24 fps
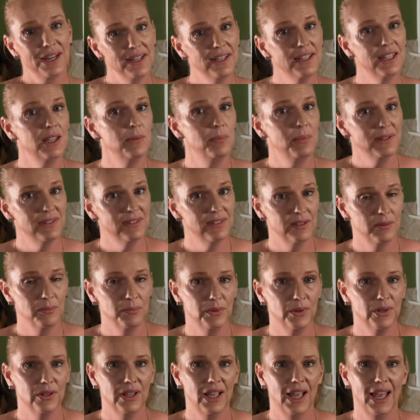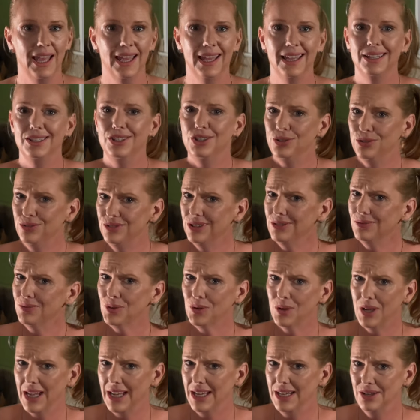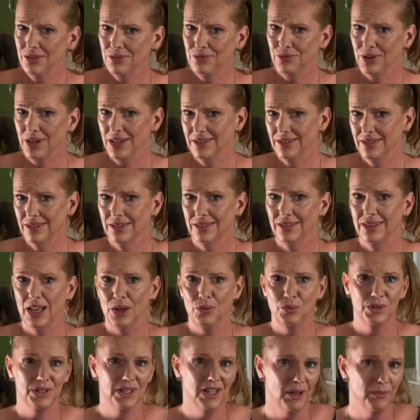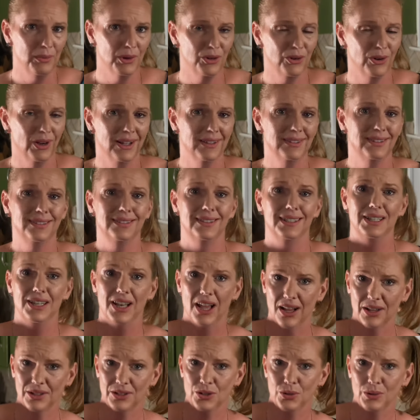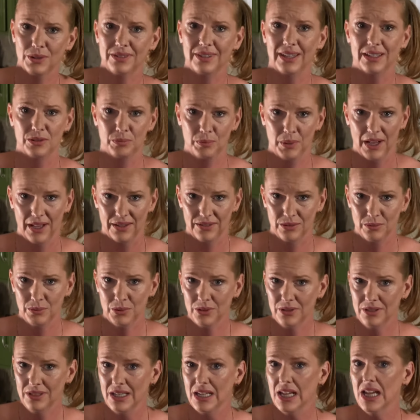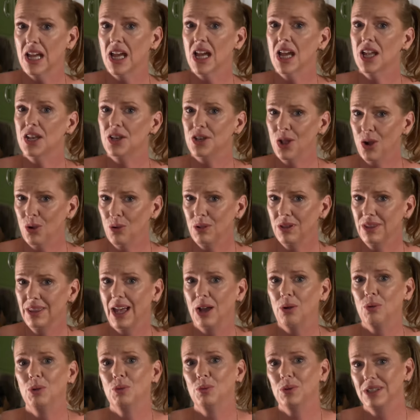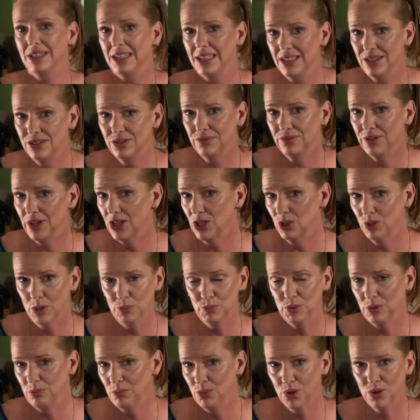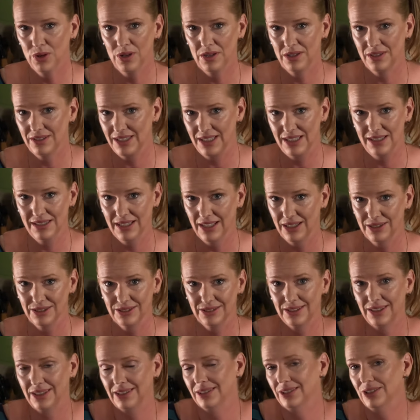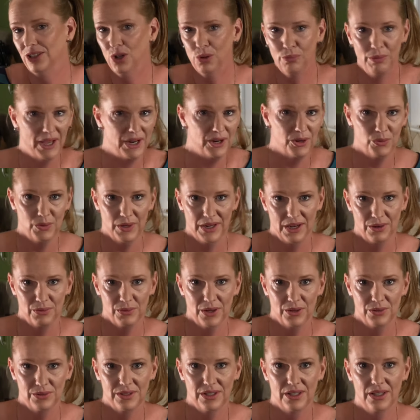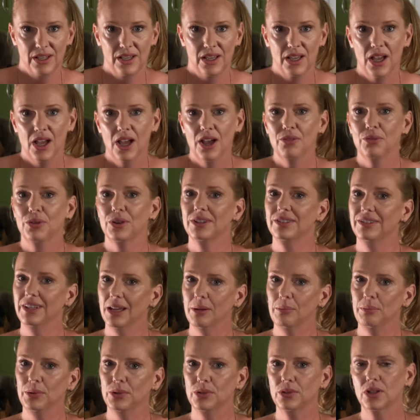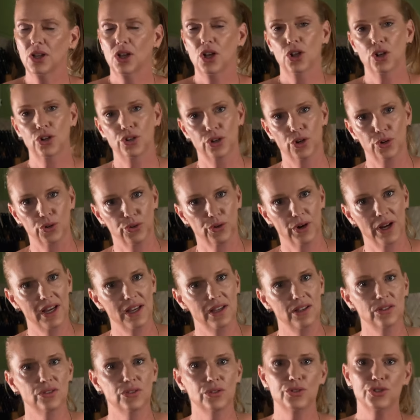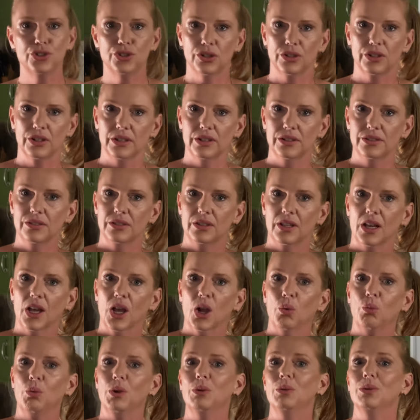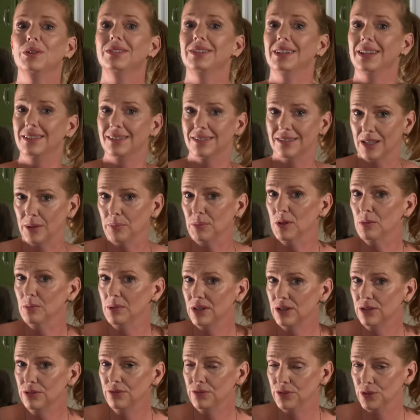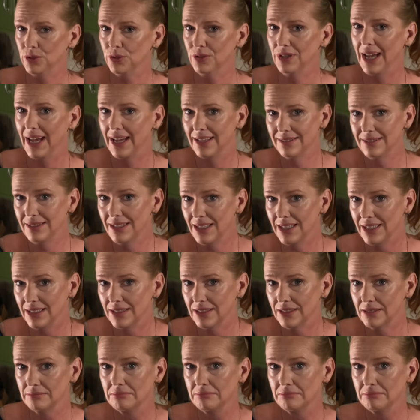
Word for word: to keep it simple and used a variety of phrases that would come across as innocuous as possible, knowing that we would need to follow up with more details no matter what I wrote. For example, no grains or sugars, we will send supplemental food as needed.